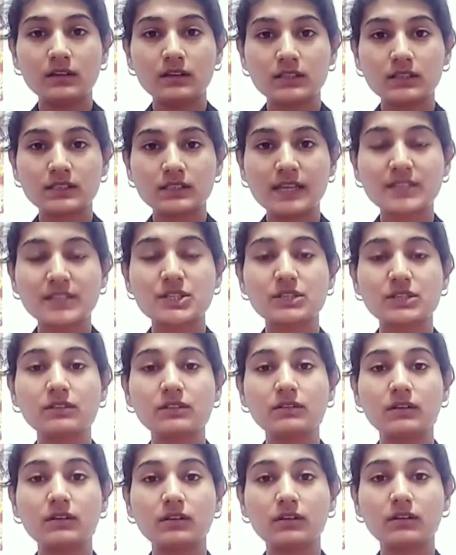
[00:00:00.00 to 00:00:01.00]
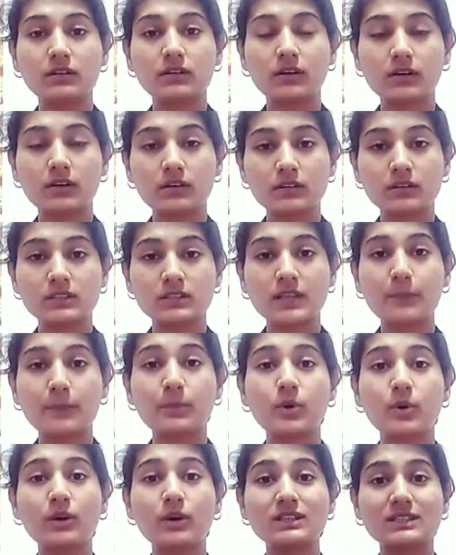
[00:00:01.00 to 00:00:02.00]

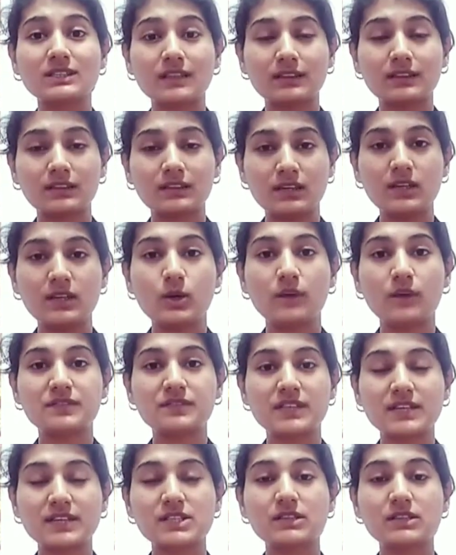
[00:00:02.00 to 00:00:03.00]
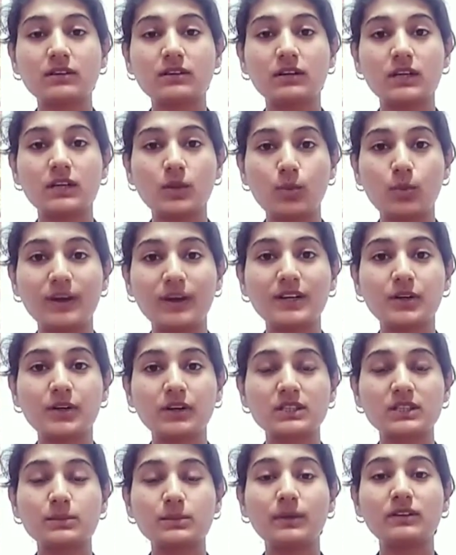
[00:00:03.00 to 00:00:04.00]
Subclause 3 of section 31
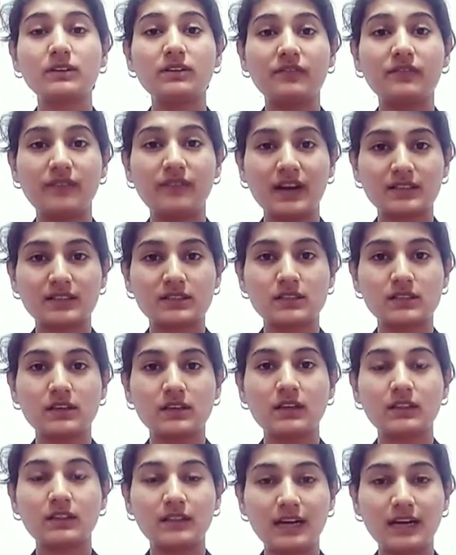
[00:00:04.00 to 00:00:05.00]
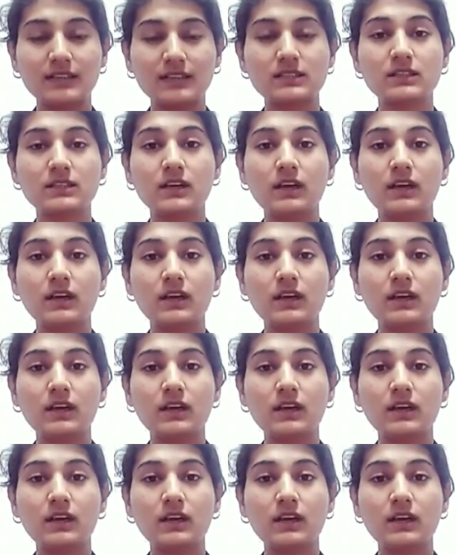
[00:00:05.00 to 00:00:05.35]
talks about the fact that